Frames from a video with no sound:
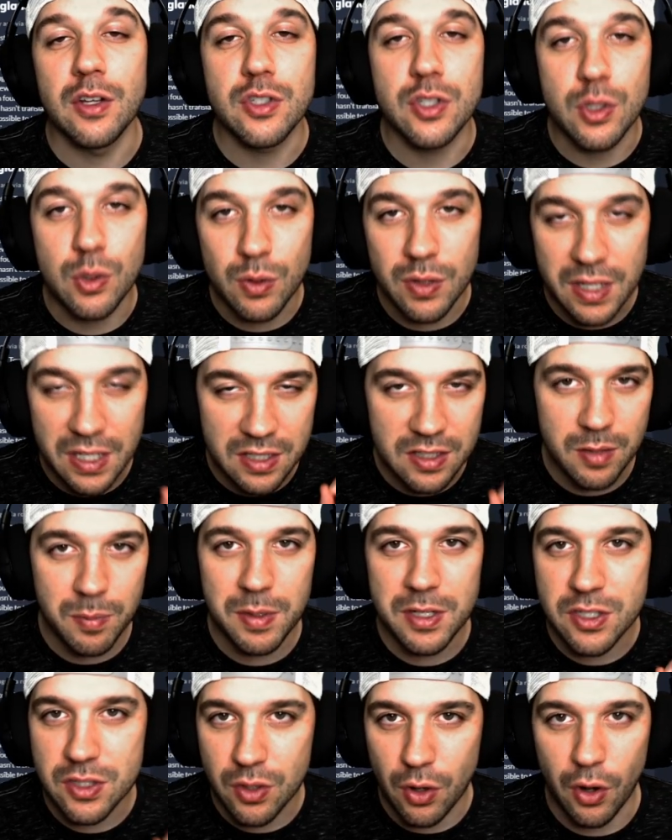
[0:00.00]
You need to be
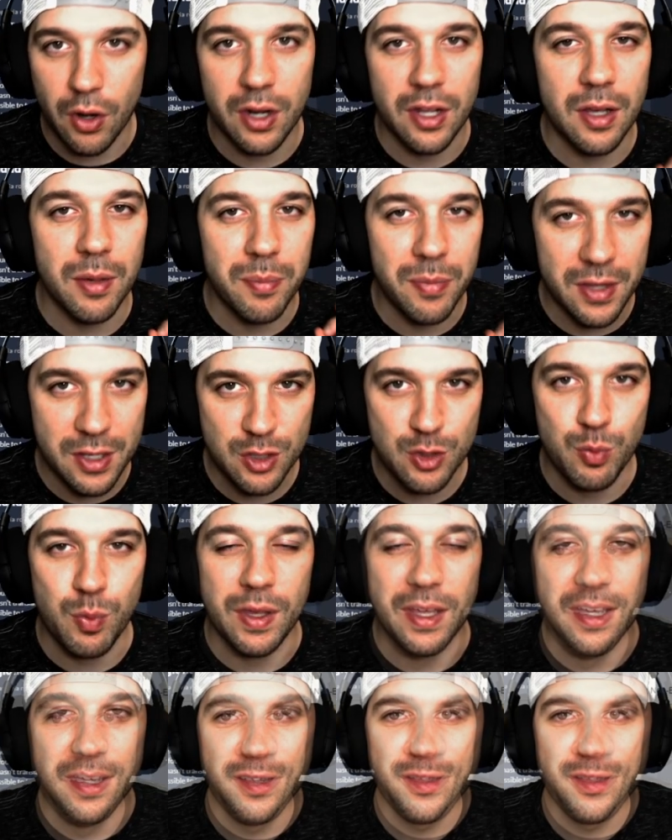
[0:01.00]
starting him this week.